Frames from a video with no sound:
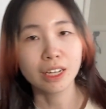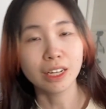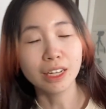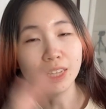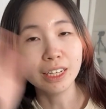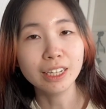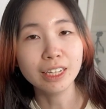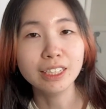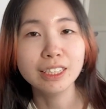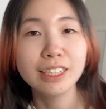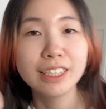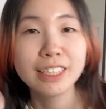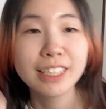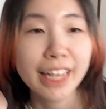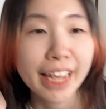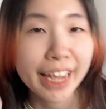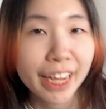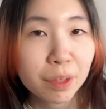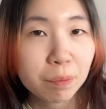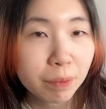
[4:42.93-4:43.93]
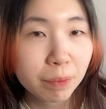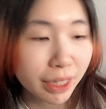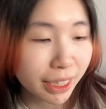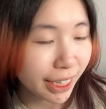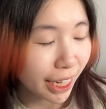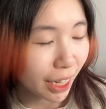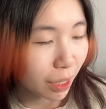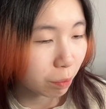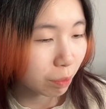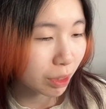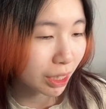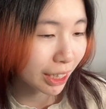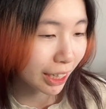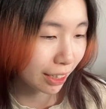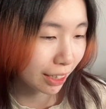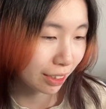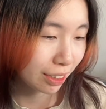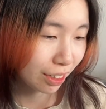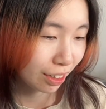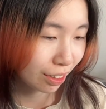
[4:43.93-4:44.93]
It is 8 p.m. the
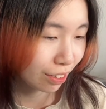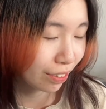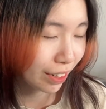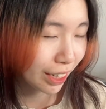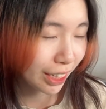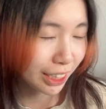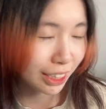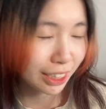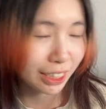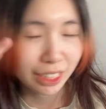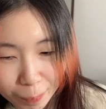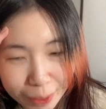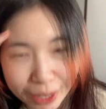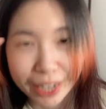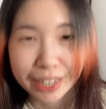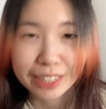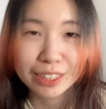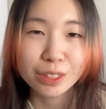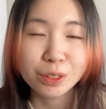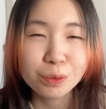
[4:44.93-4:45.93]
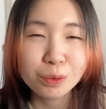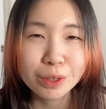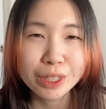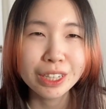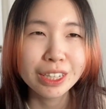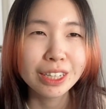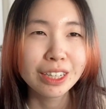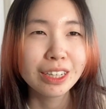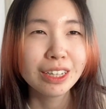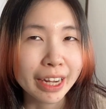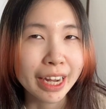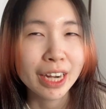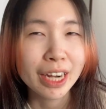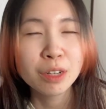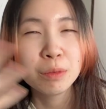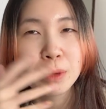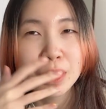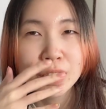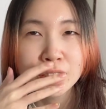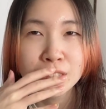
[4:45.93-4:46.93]
next day already, but I just want to kind of
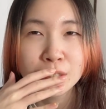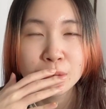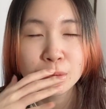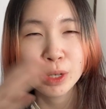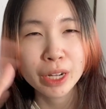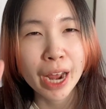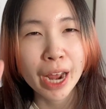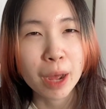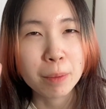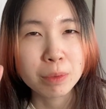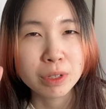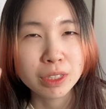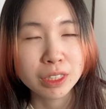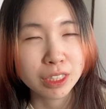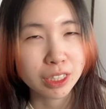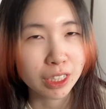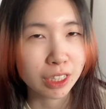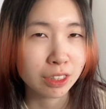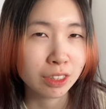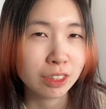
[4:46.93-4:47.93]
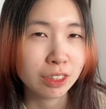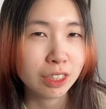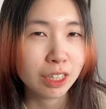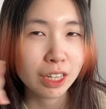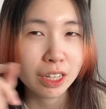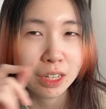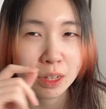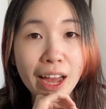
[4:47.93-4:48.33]
mention what happened yesterday.